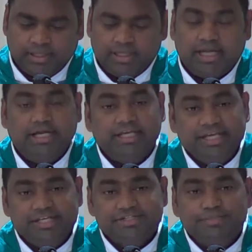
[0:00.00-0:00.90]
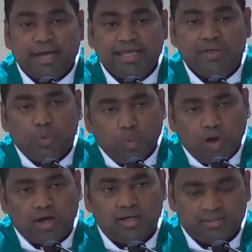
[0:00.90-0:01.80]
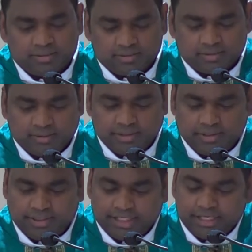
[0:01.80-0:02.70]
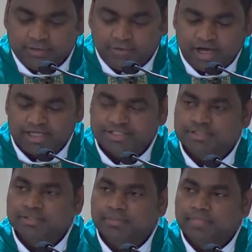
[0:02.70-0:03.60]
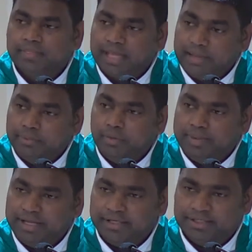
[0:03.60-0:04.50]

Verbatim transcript: And is mine one? inquired Ben.